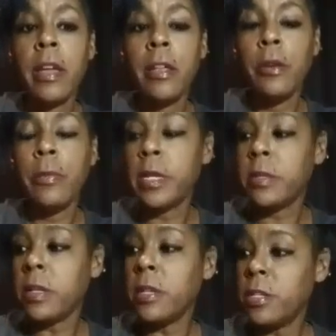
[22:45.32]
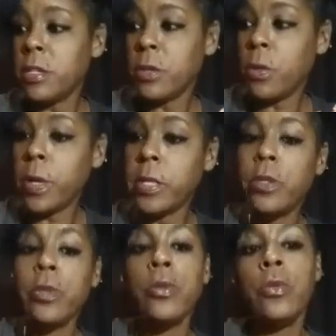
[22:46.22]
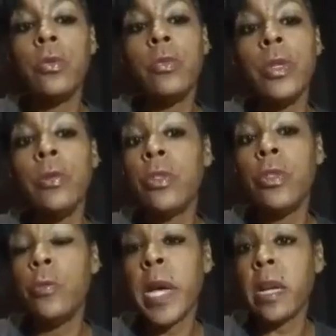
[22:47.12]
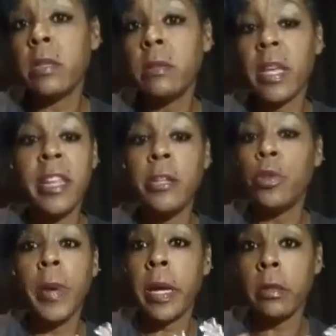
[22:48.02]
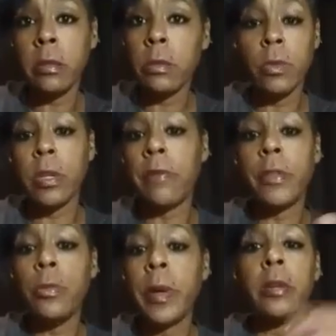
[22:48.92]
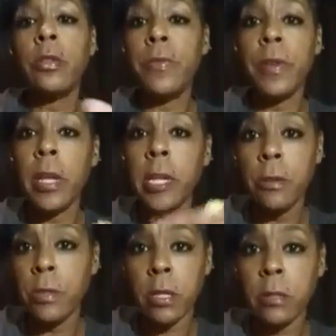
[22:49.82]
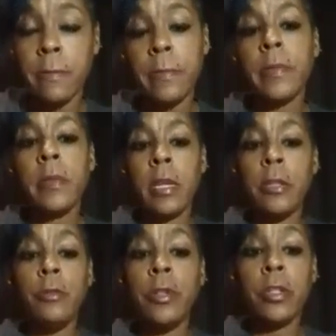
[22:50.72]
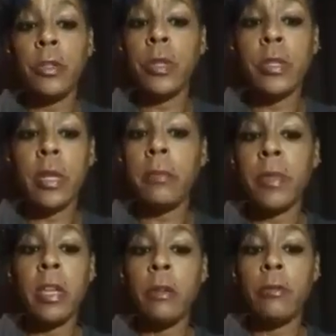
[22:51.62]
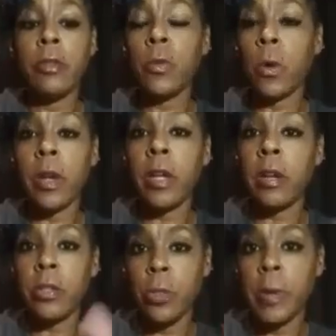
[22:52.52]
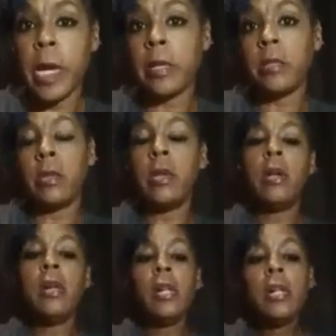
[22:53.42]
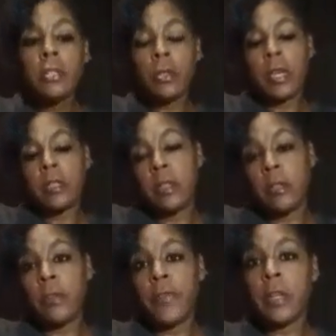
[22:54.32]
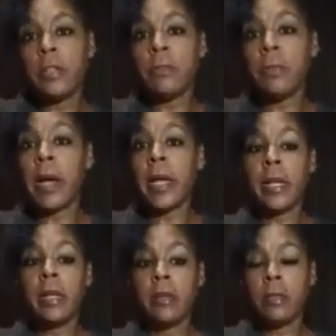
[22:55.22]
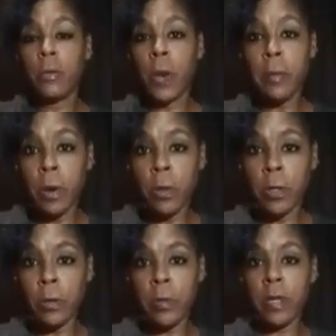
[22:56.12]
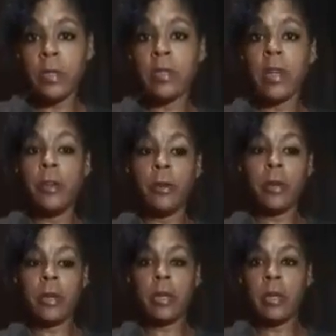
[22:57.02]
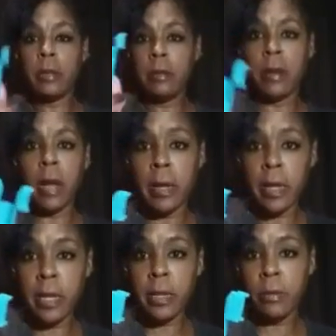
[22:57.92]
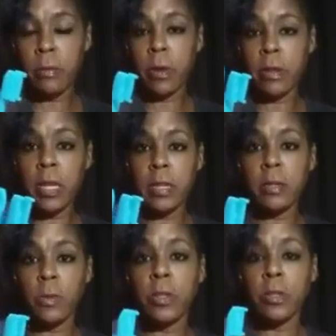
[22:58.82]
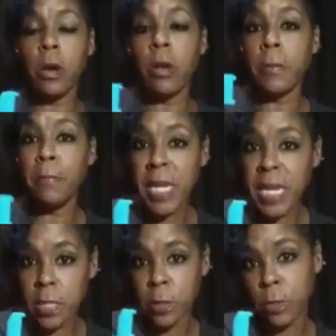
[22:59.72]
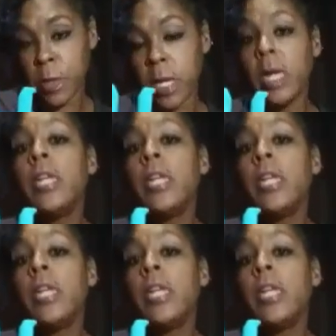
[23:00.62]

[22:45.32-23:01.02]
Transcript: And you're basically just going to use 2 pegs, any 2 pegs, whichever 2 pegs you feel like using. And you just do the same thing. You're just working on 2 pegs. So that's another advantage of buying the Rainbow Loom is that you're going to not need one of these, which is called a mini loom.